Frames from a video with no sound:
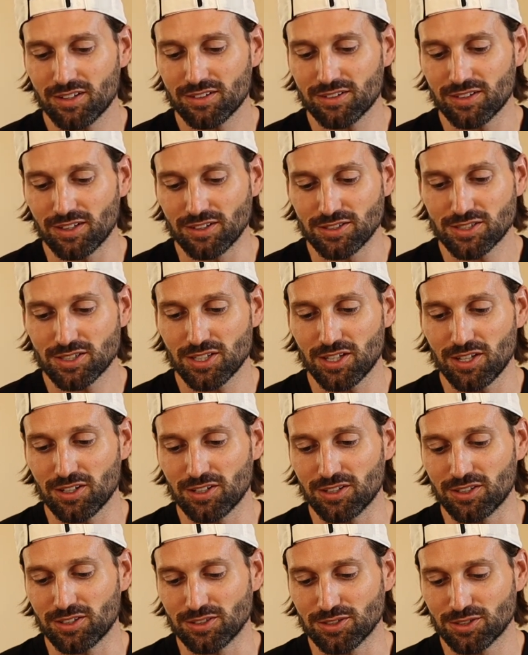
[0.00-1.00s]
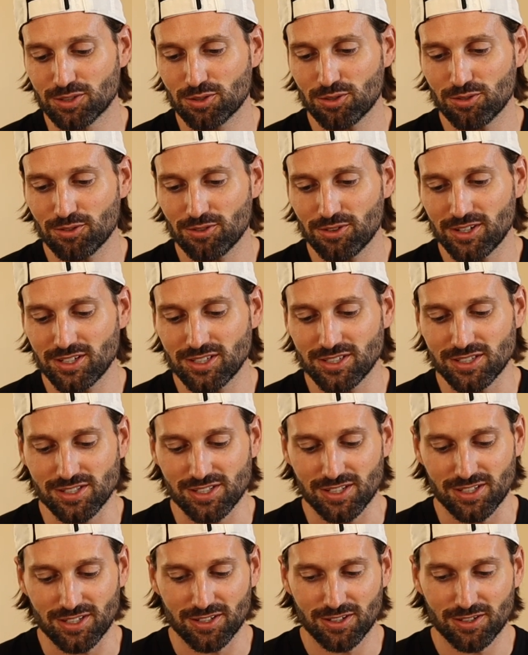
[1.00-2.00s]
This thing is
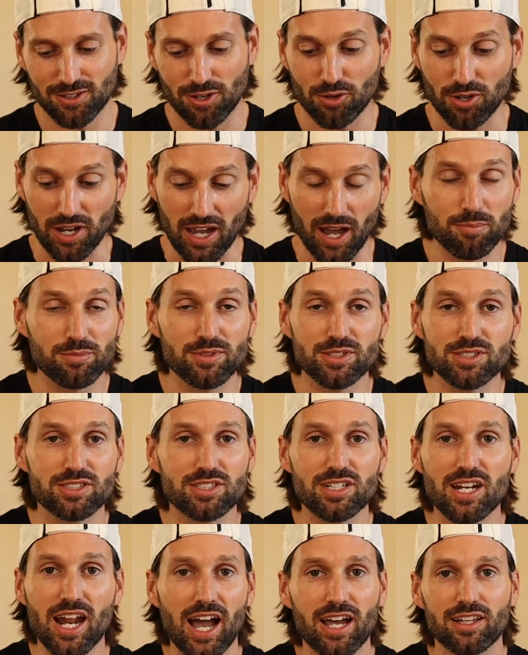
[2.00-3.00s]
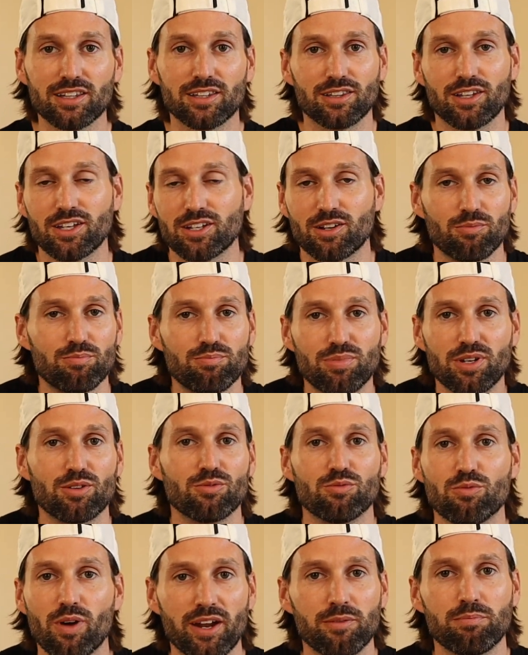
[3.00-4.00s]
crazy. Okay, I'm not like a big
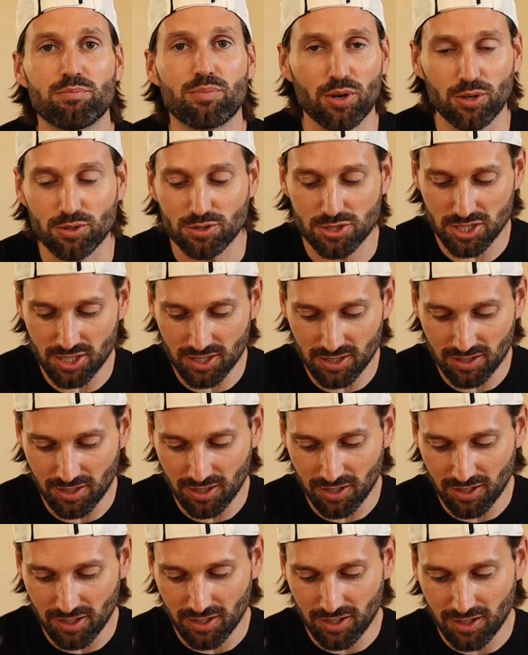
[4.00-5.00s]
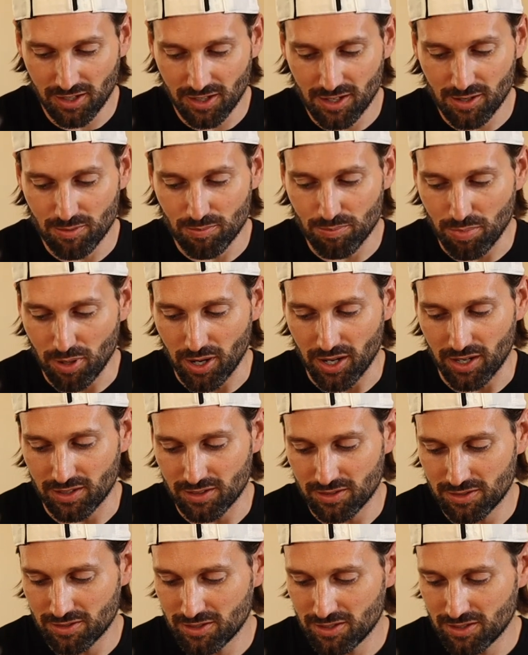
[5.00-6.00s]
red person,
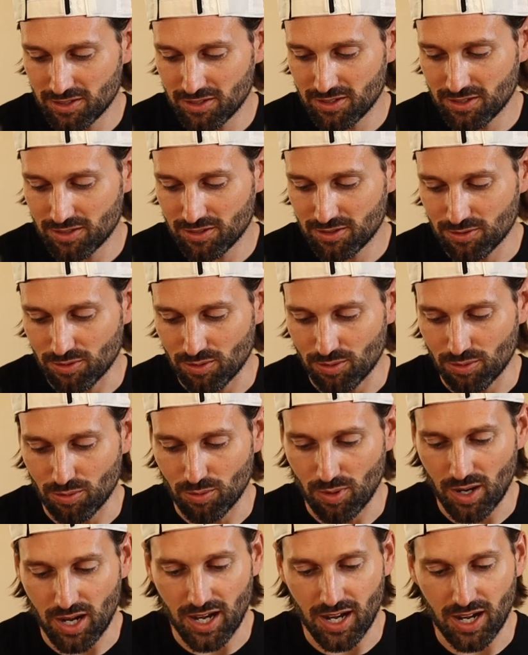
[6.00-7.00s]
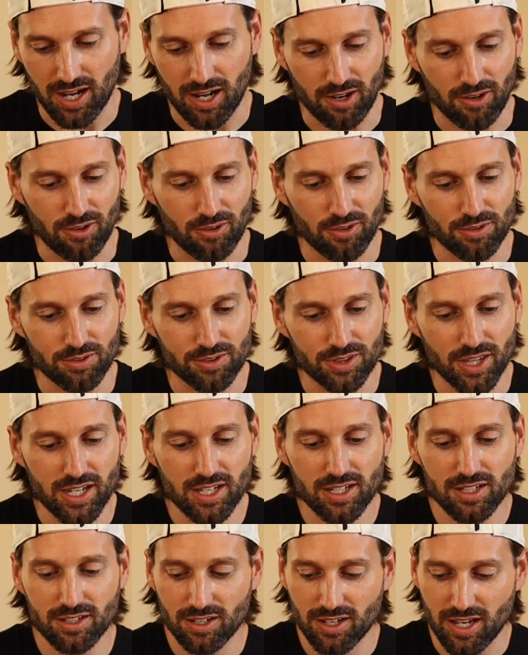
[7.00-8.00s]
but wow.
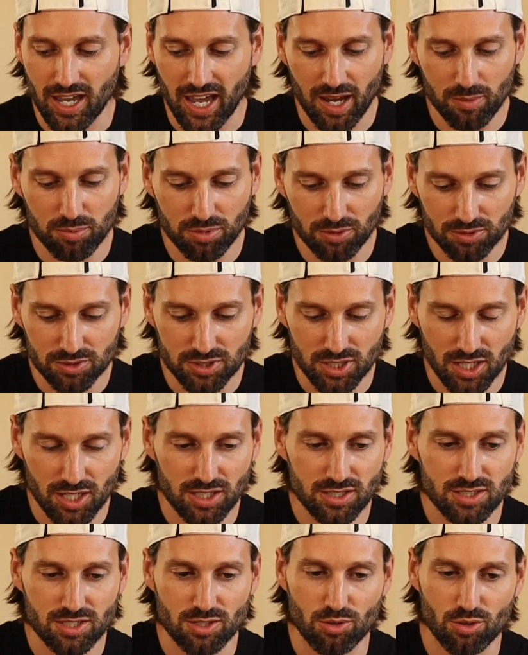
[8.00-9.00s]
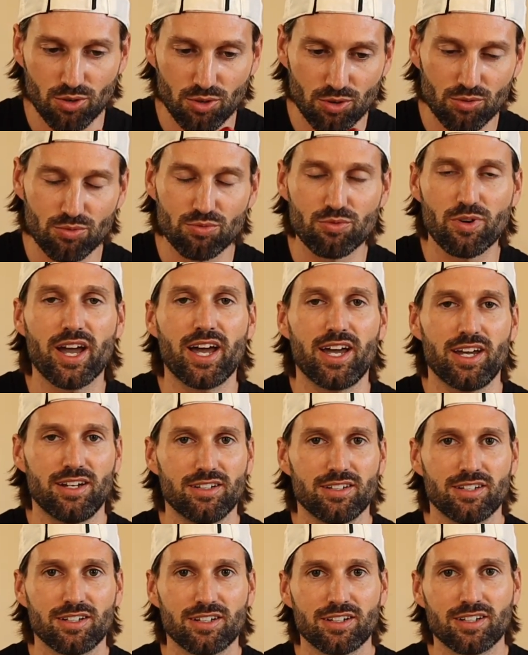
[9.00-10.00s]
Apple does, their
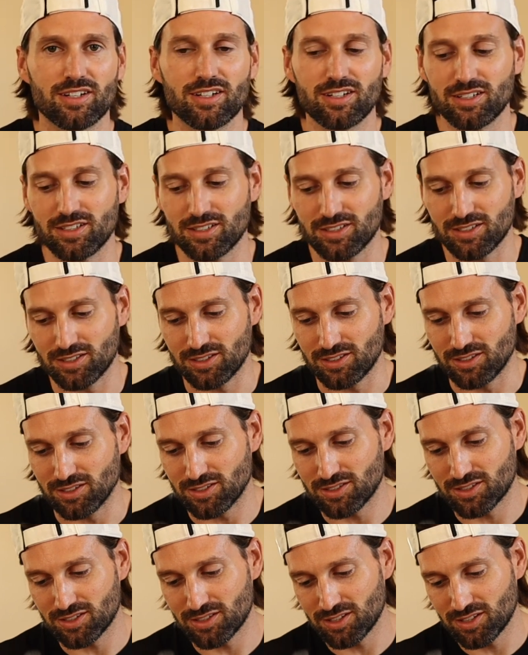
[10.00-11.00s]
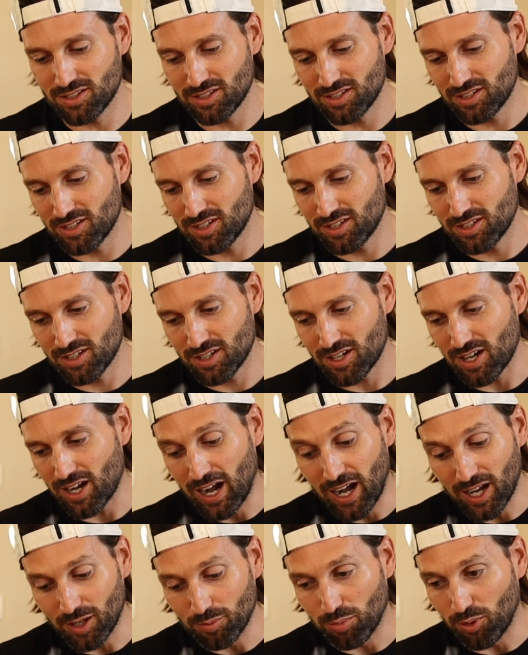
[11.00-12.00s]
red is
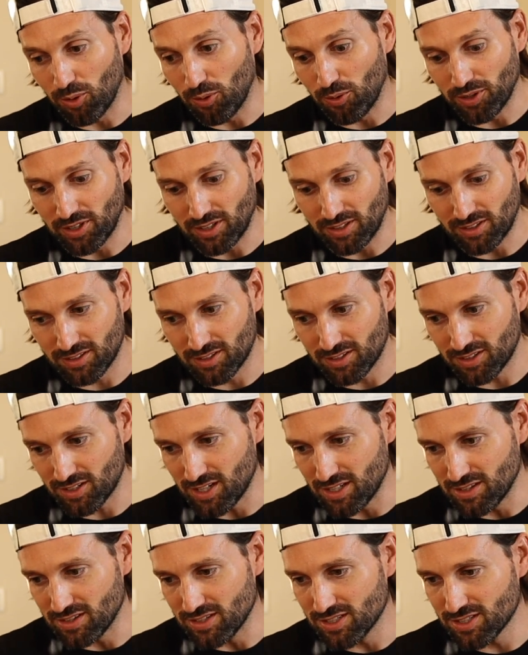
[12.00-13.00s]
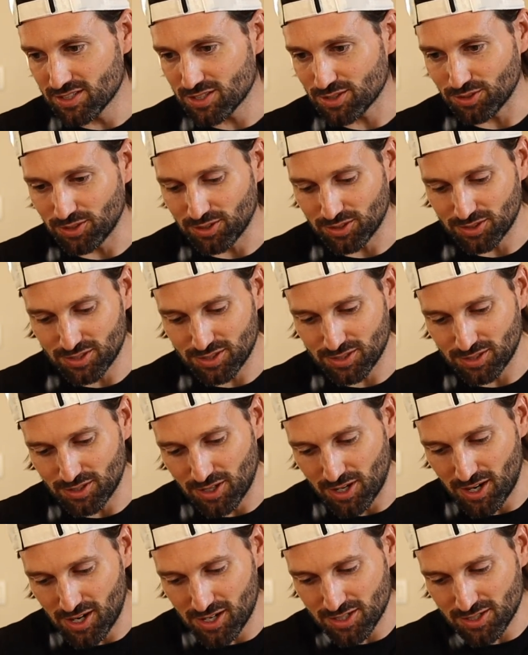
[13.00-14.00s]
on point, and this looks
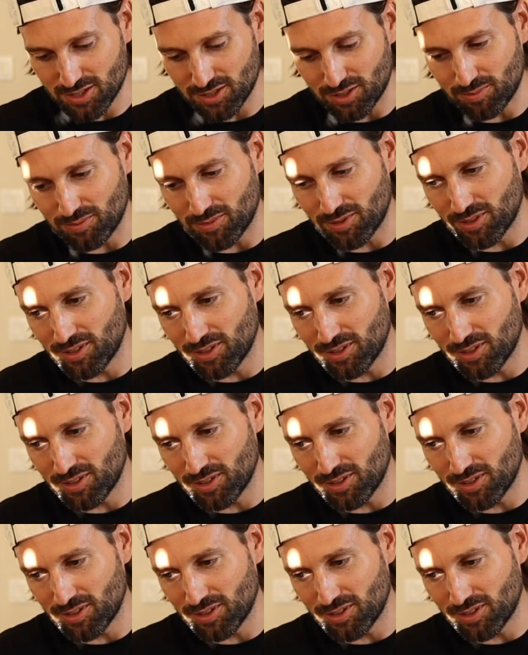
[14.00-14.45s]
awesome.